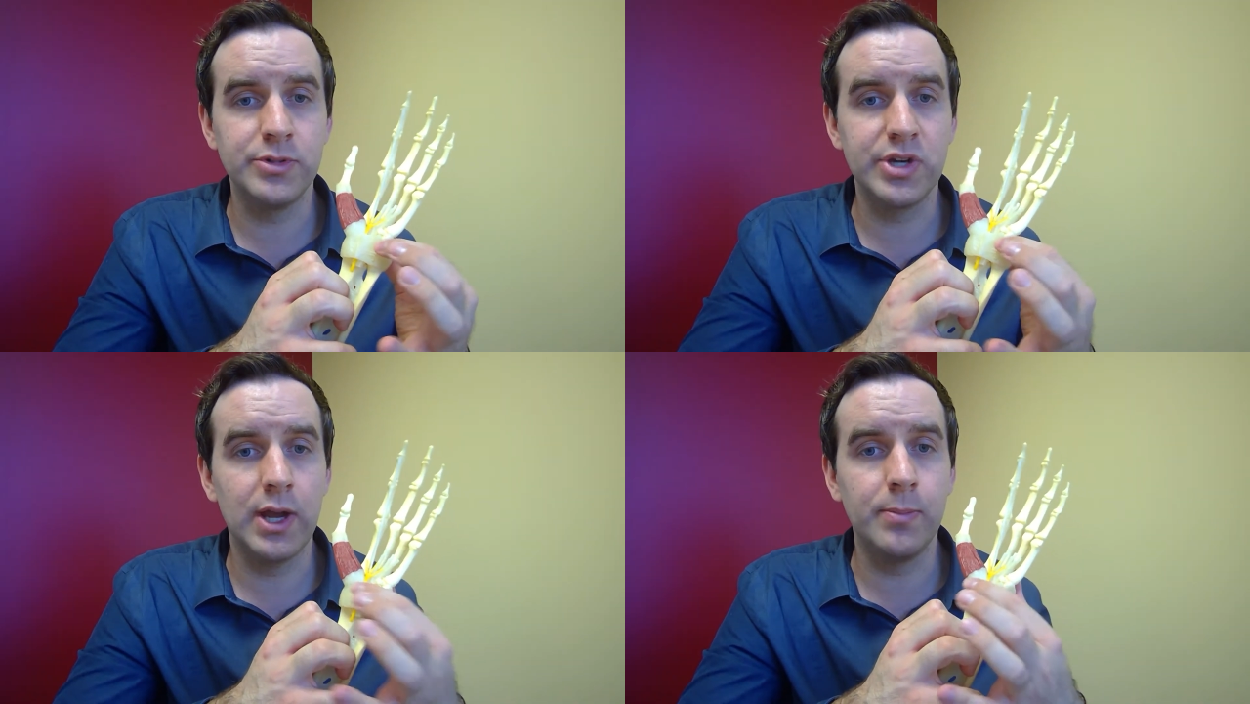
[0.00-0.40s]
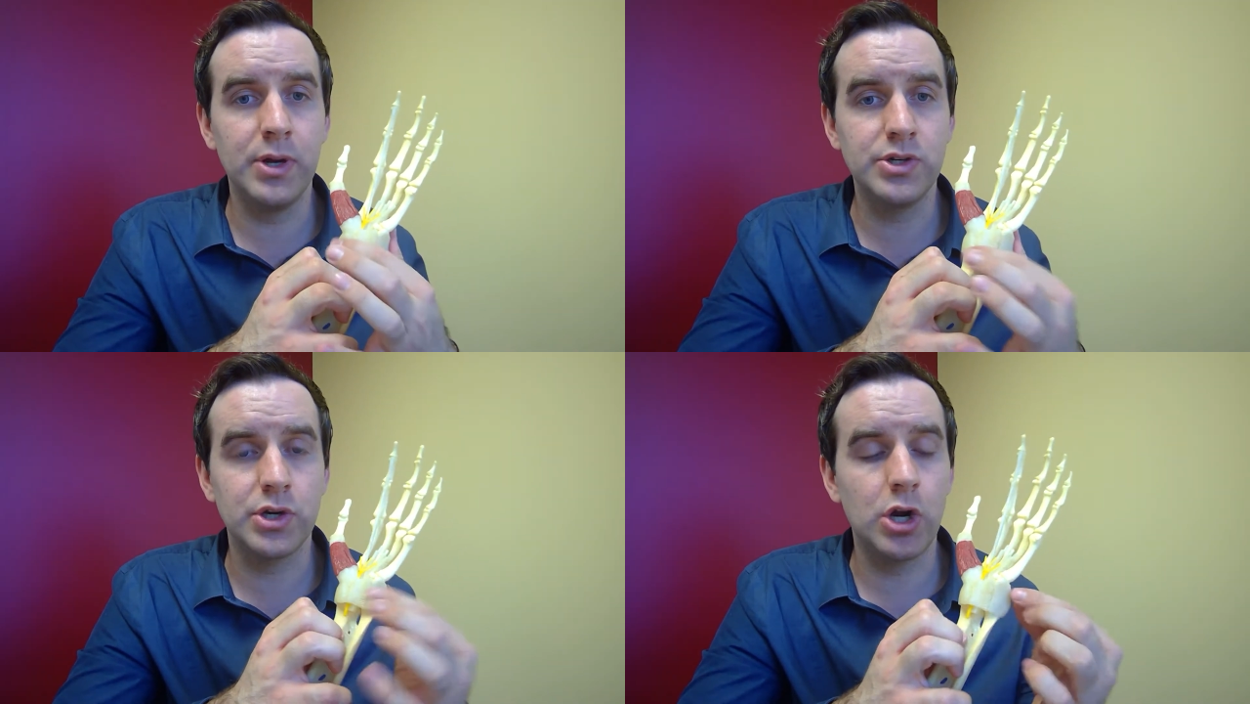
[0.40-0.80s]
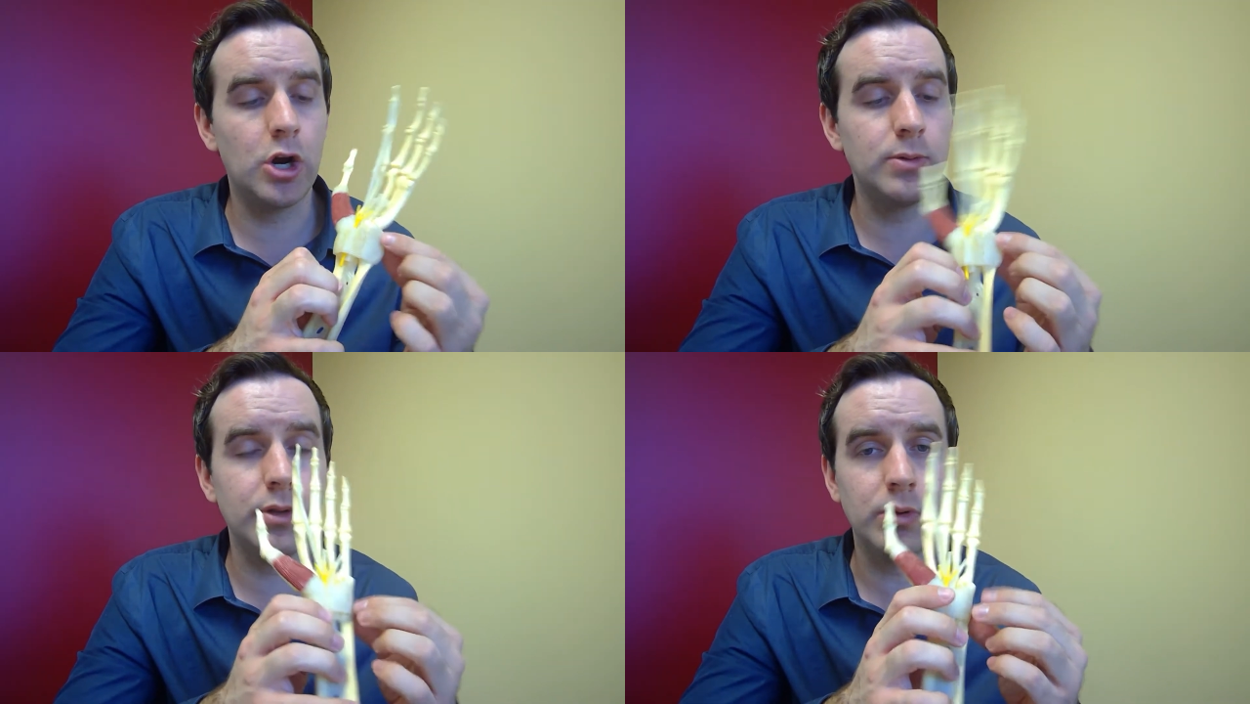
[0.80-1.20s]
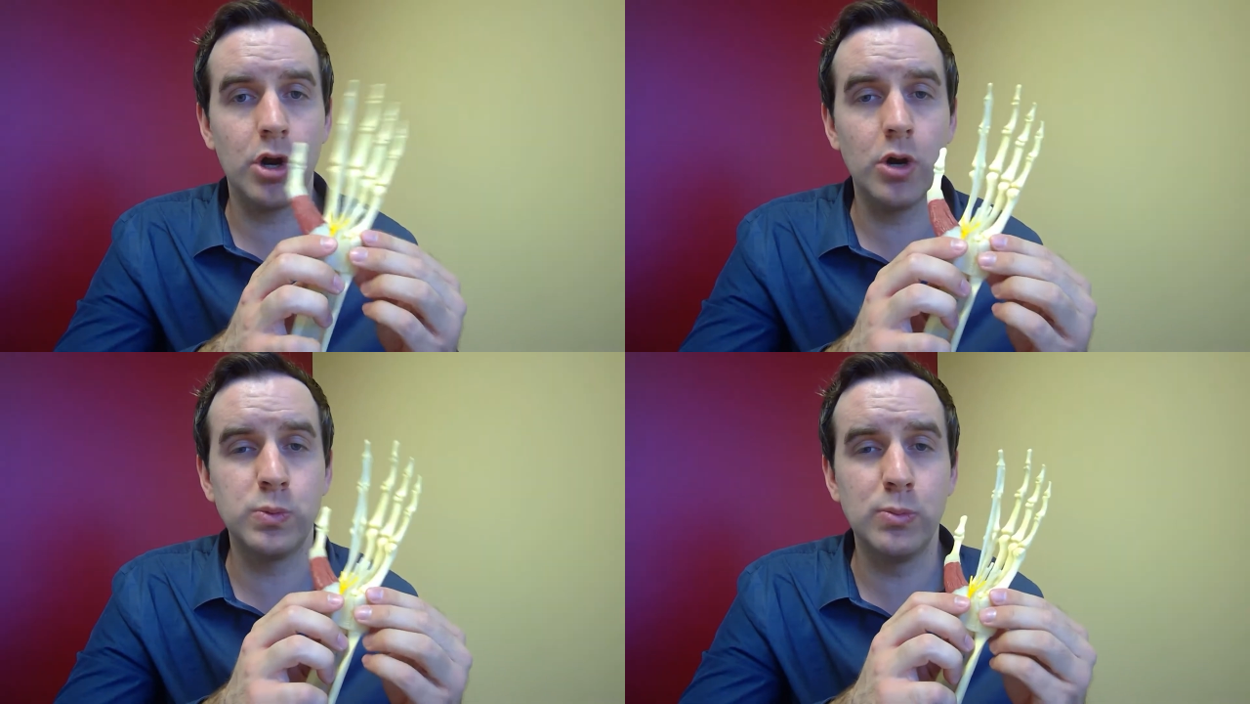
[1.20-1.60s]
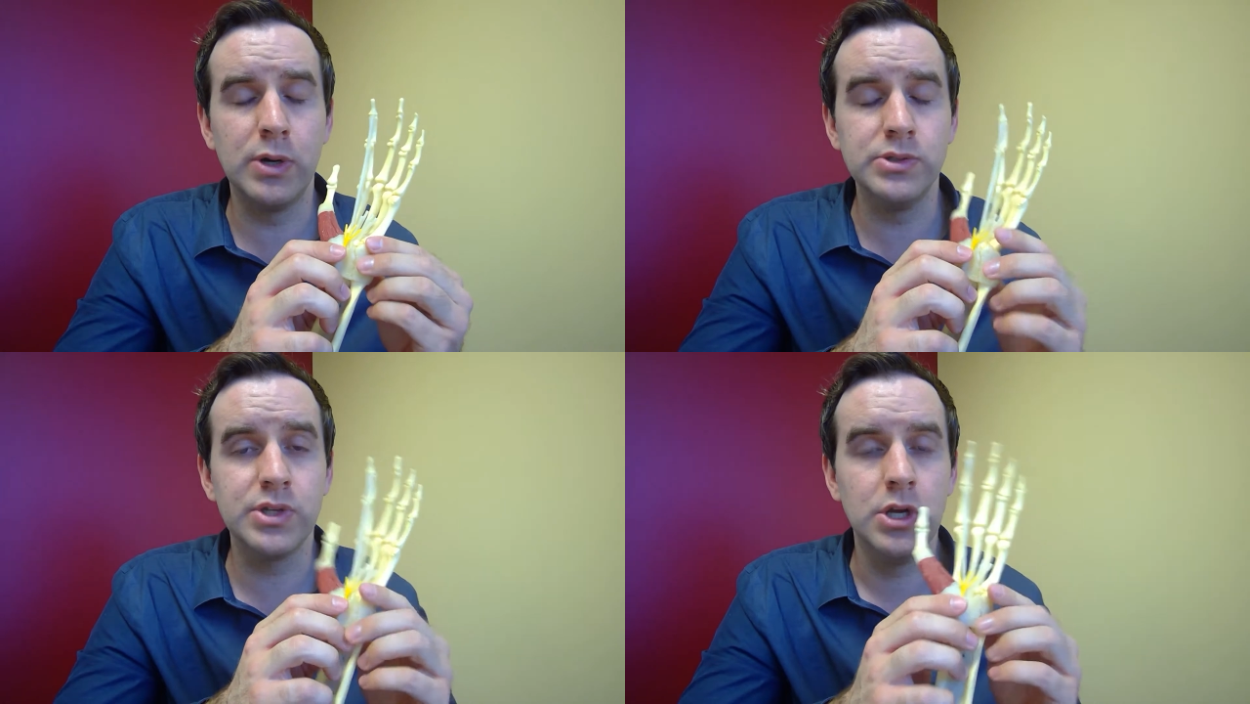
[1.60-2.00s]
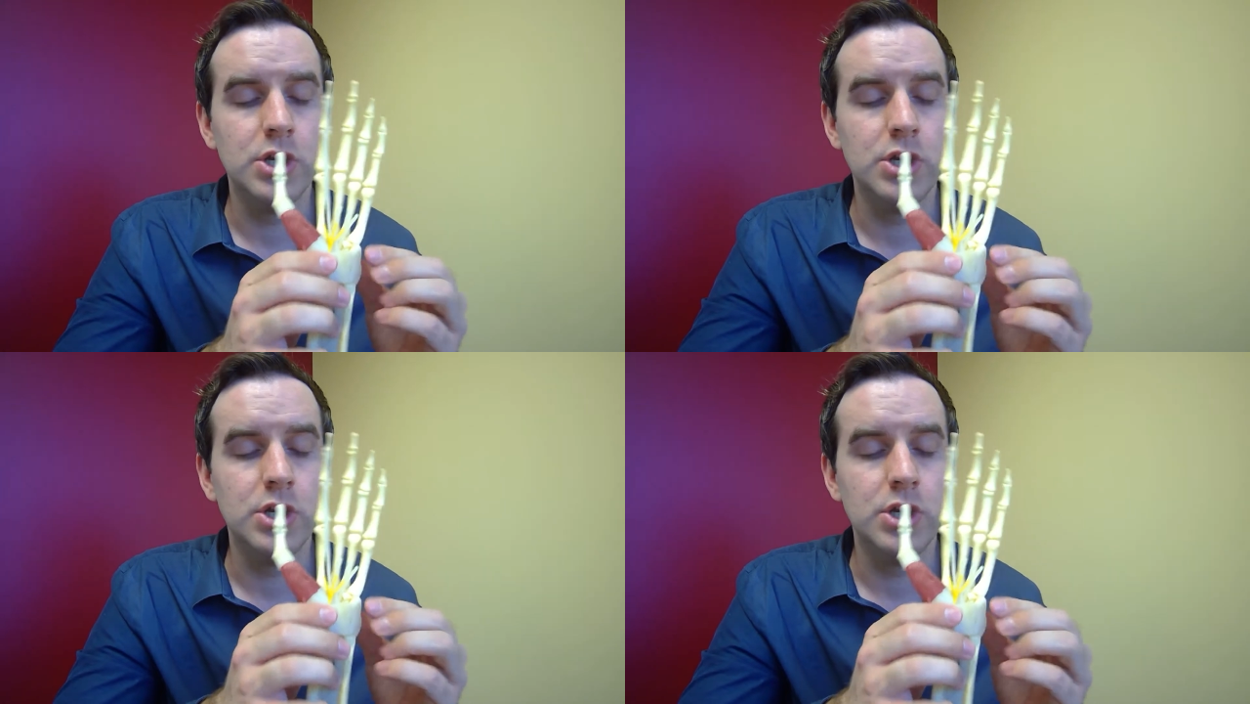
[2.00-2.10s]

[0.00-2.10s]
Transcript: but you got a bunch of little carpal bones.